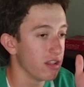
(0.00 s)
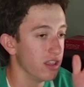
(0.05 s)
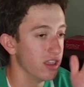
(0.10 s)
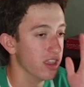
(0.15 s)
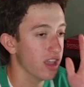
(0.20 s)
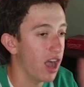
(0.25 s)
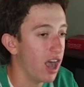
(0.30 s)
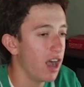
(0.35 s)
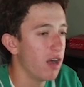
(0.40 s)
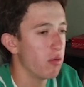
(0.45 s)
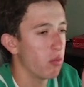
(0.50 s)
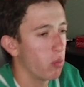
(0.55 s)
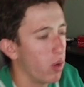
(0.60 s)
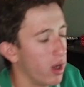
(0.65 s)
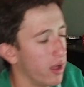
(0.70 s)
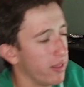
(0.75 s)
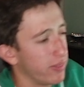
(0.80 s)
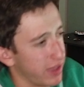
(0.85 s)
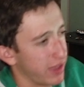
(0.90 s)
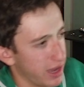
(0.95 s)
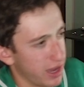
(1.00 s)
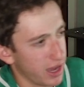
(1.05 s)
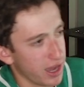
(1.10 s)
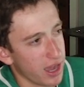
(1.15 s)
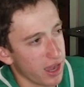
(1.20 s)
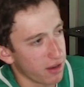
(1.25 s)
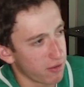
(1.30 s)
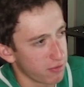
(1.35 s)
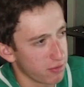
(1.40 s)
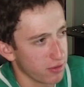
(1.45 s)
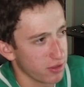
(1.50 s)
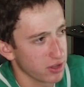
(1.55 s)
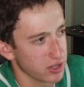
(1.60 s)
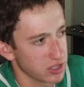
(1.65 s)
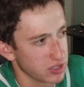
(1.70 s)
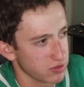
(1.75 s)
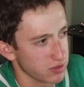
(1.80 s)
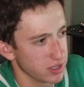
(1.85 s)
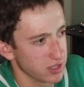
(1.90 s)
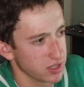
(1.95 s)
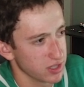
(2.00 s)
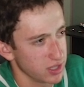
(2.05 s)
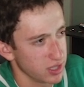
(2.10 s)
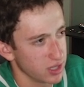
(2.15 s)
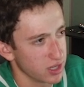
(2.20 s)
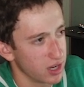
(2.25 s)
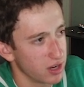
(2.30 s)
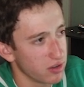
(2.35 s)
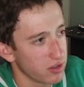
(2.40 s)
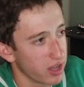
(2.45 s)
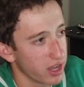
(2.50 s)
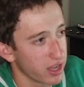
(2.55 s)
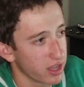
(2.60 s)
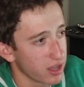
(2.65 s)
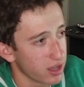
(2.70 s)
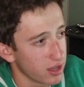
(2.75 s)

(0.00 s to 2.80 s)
not want to hack for this reason, you know? Like,